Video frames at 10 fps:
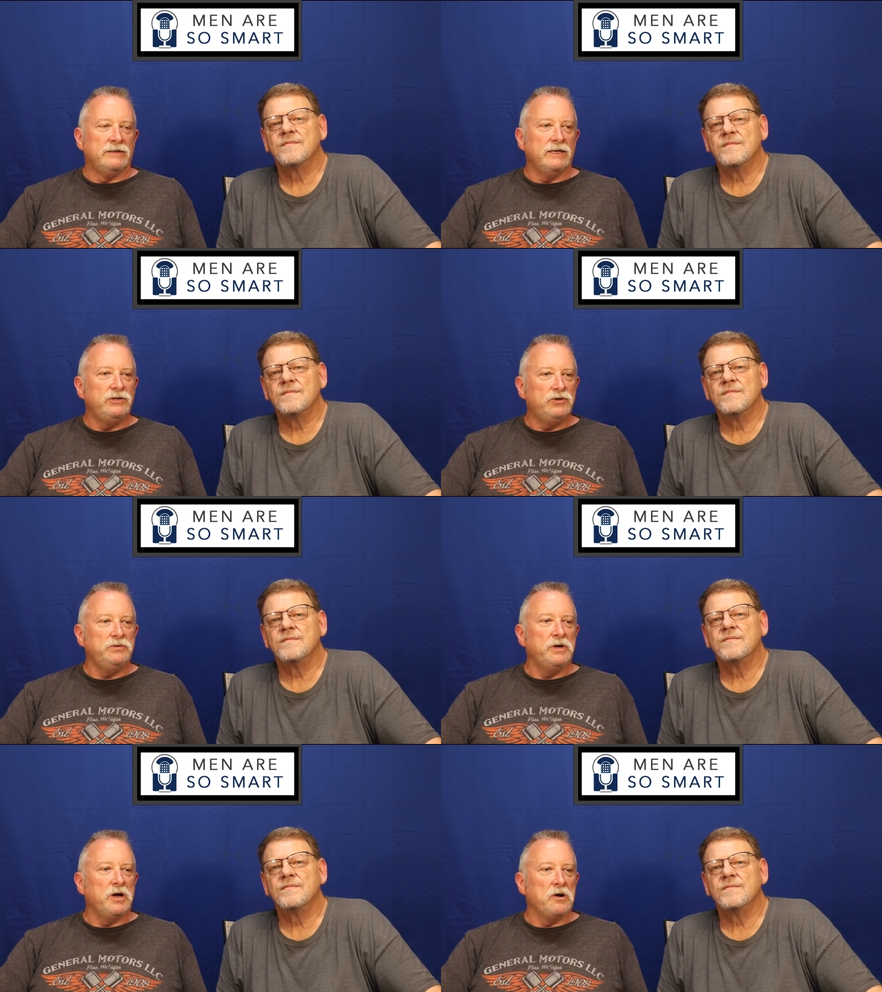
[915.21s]
Speaker 1: Did
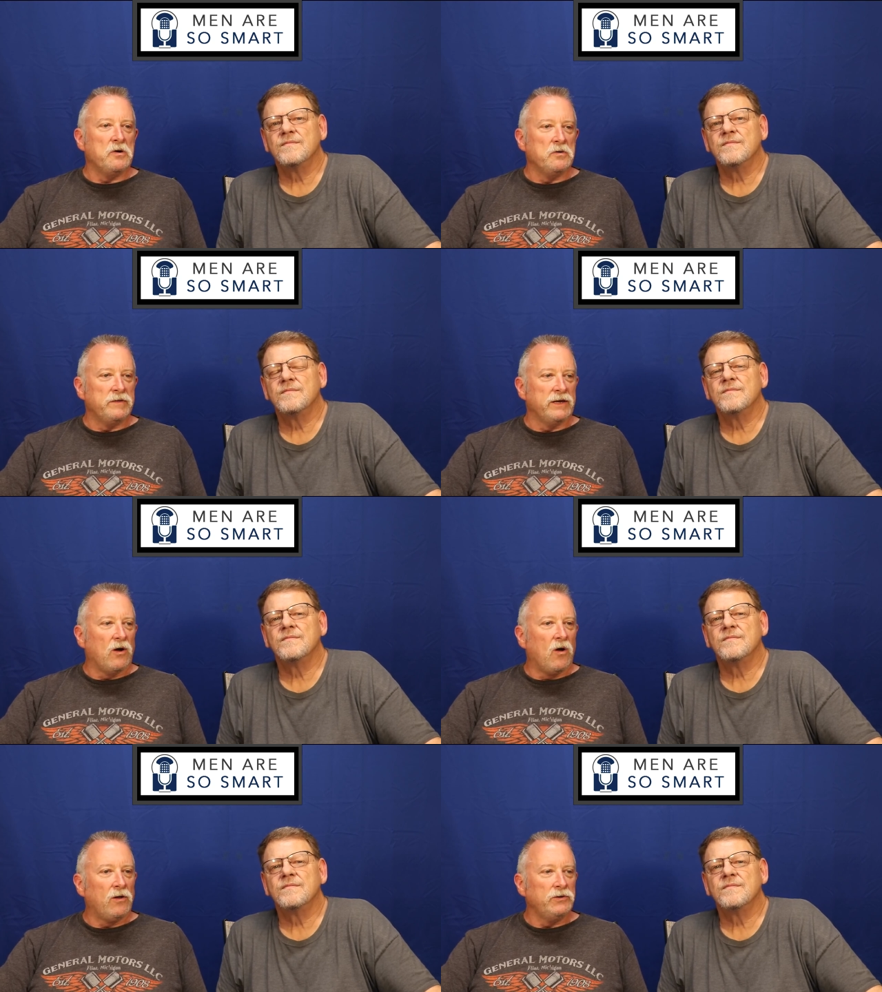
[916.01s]
you know that
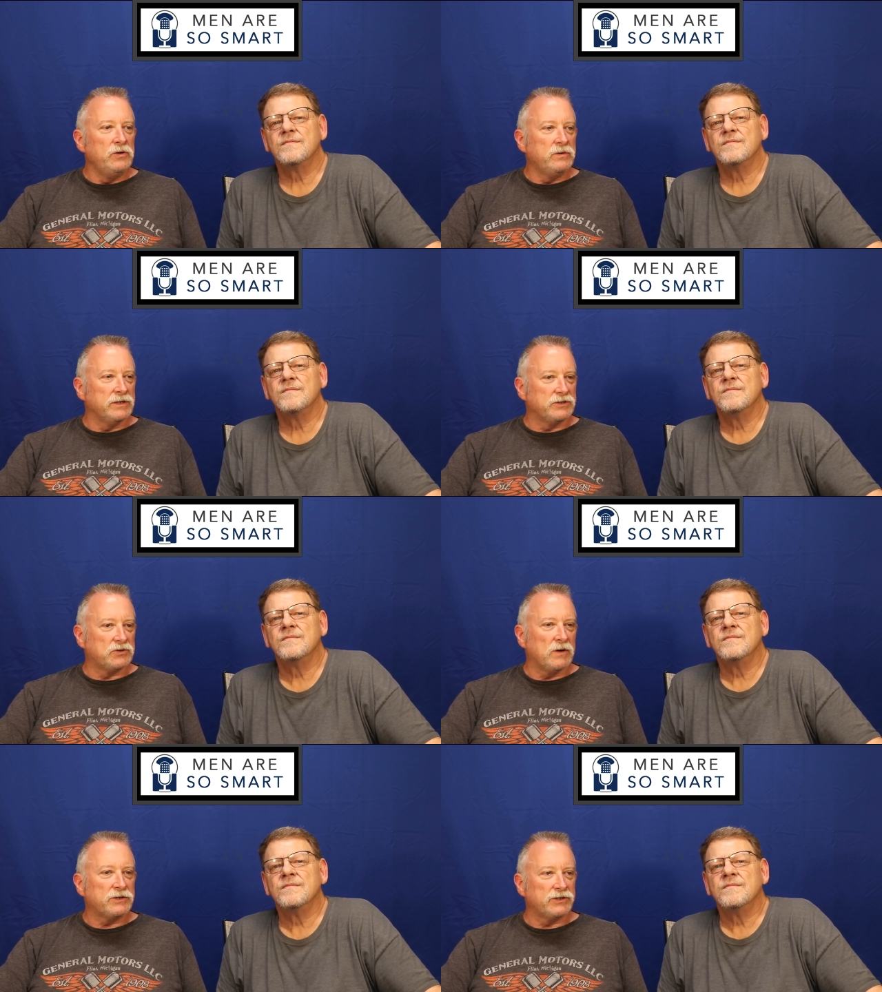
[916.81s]
all new
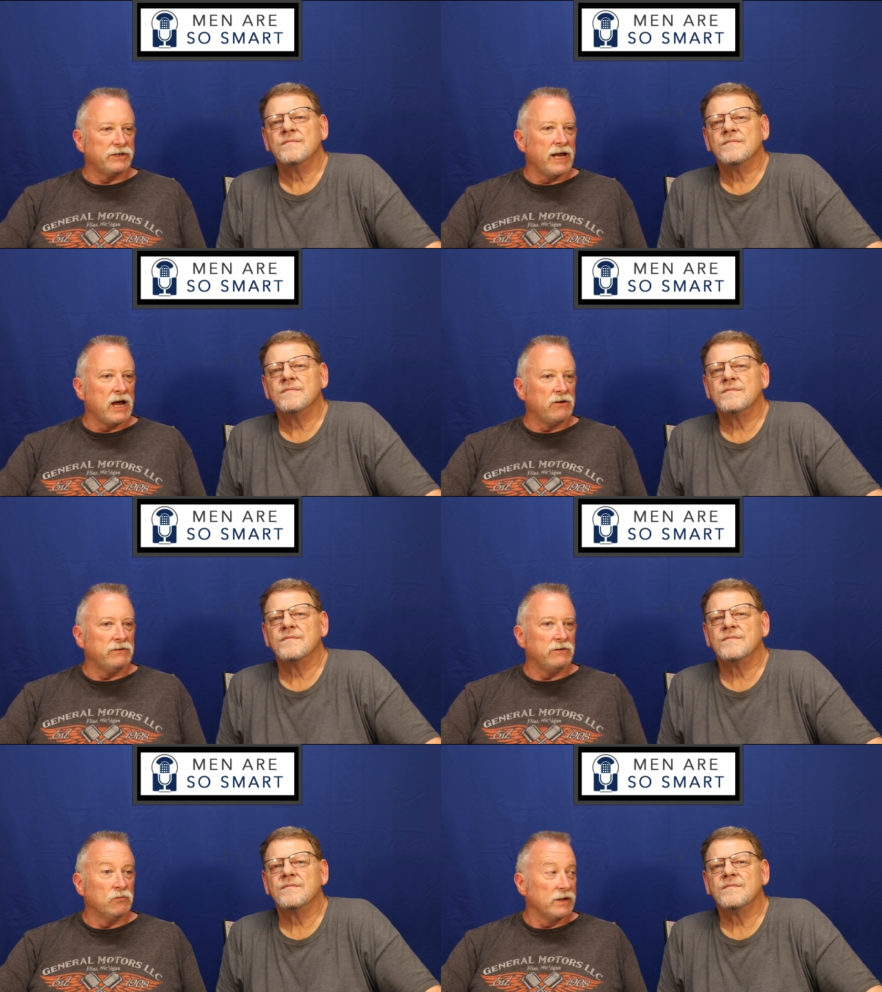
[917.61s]
construction
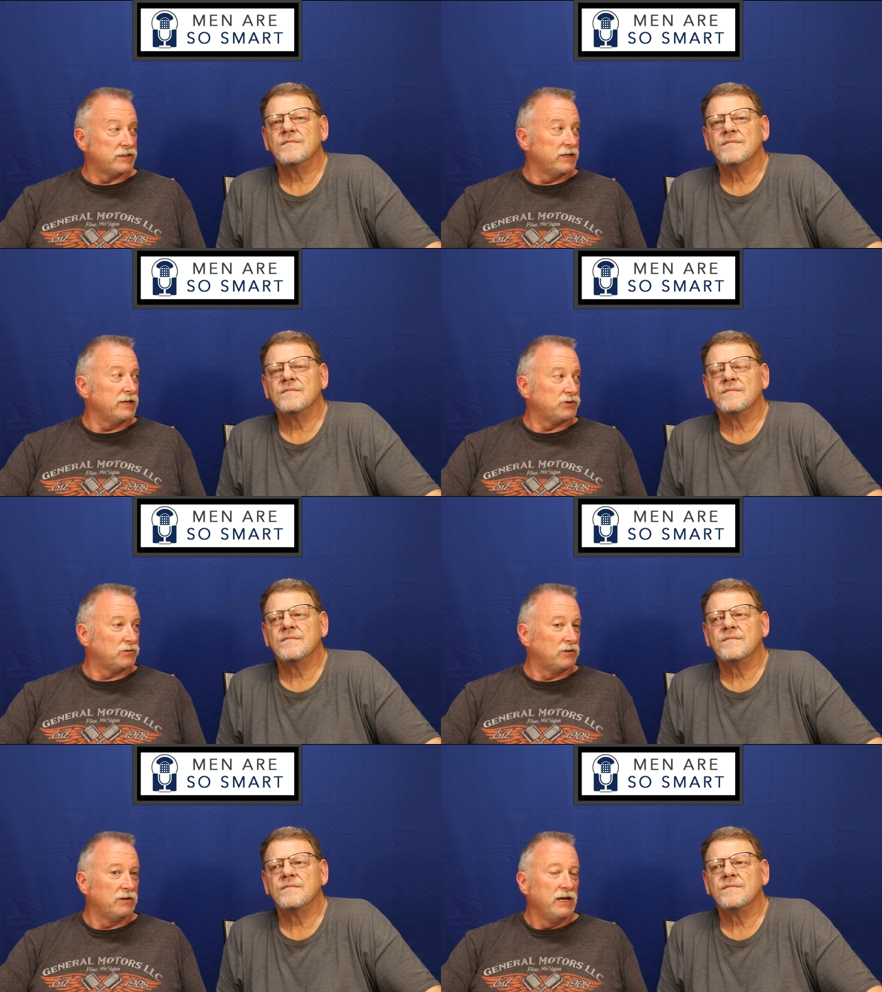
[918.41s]
now,
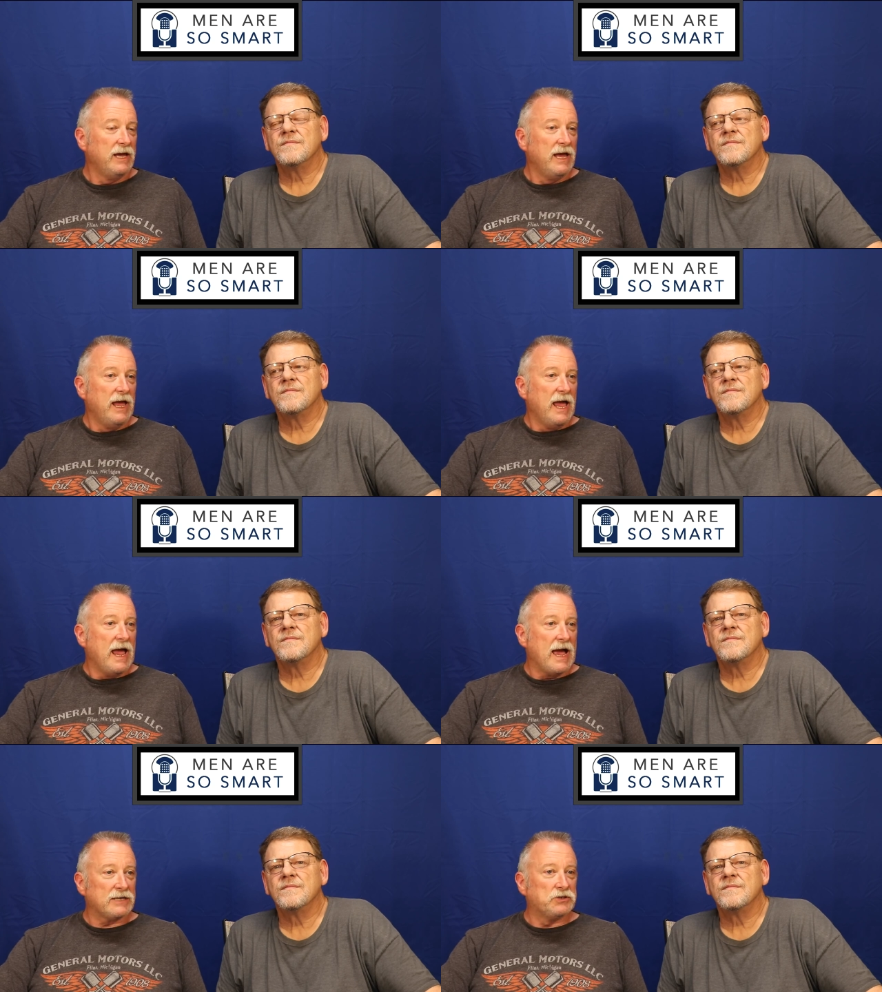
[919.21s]
residential,
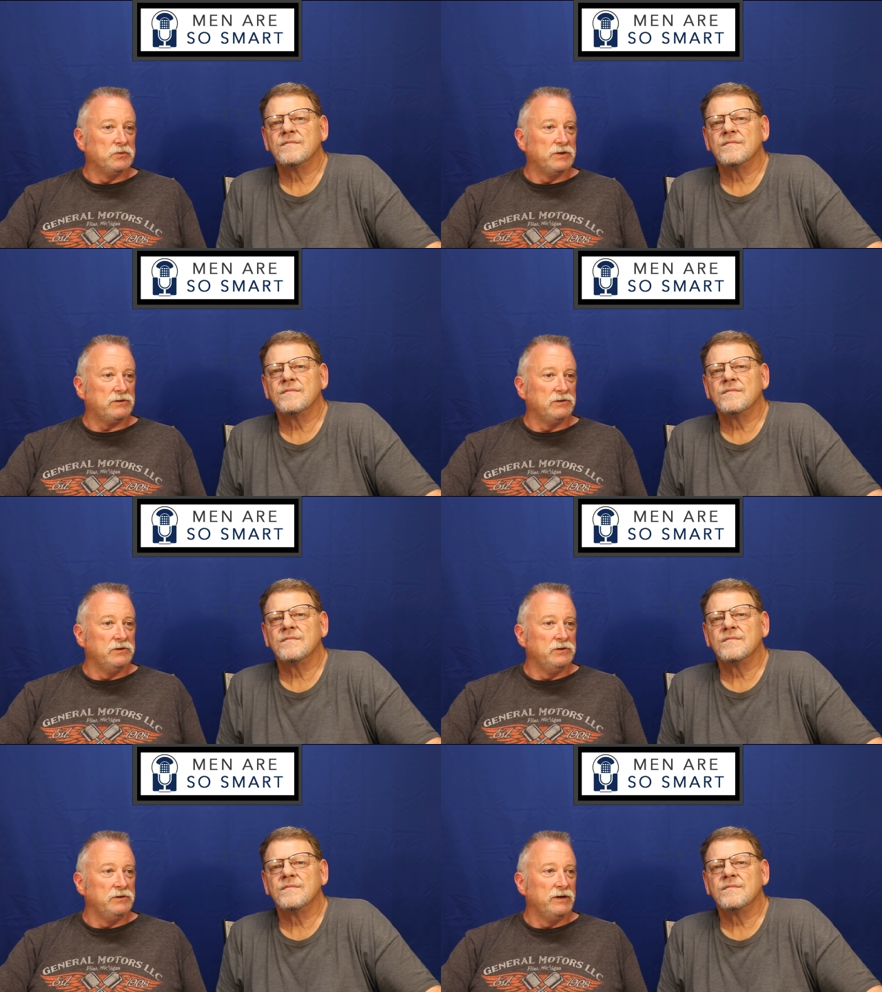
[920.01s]
has to
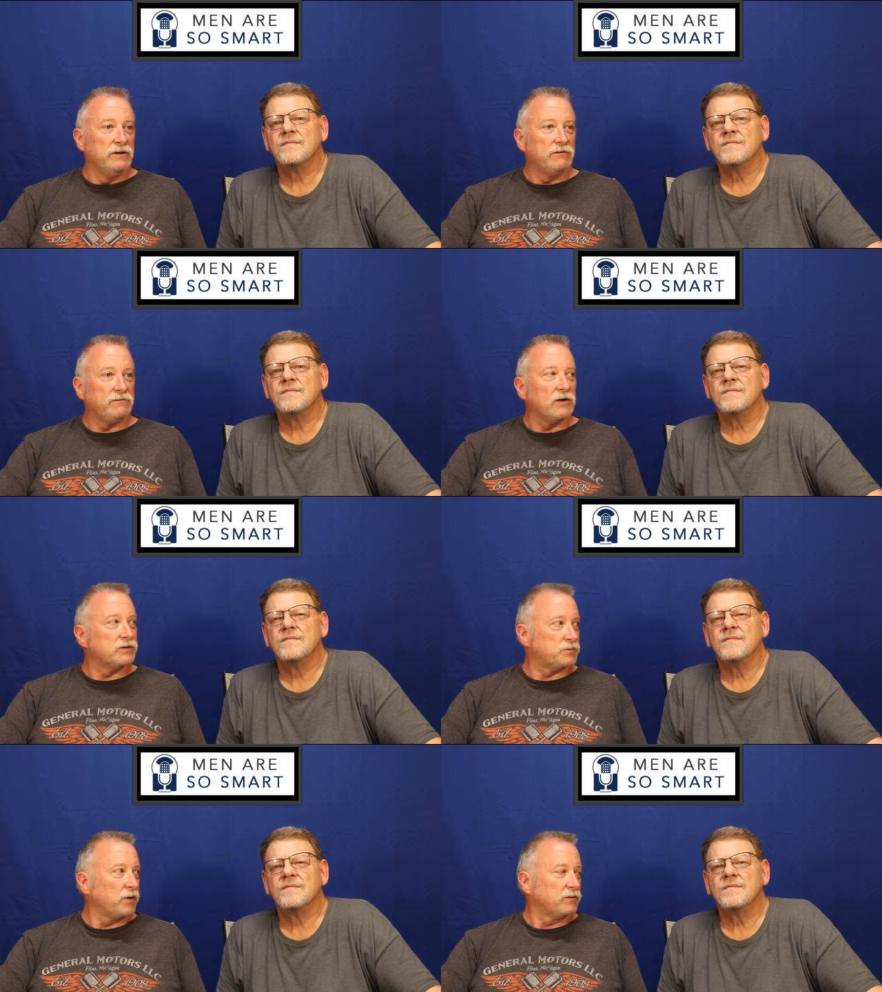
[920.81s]
include
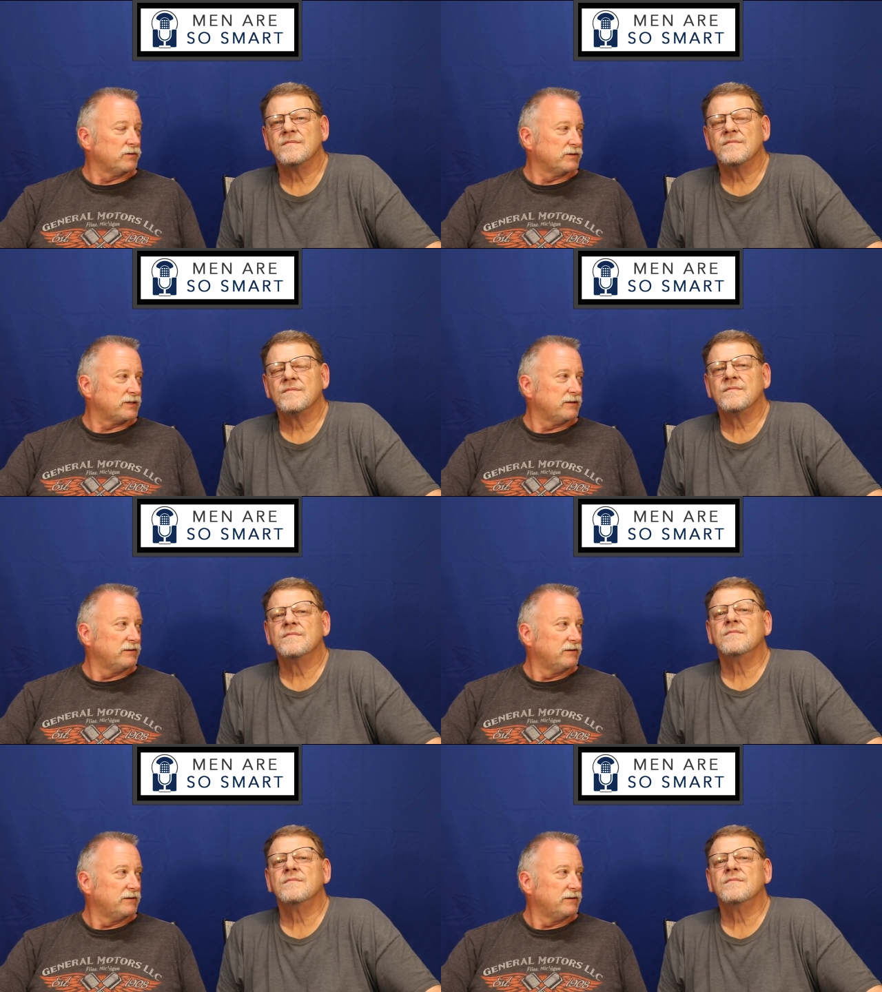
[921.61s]
fire sprinklers?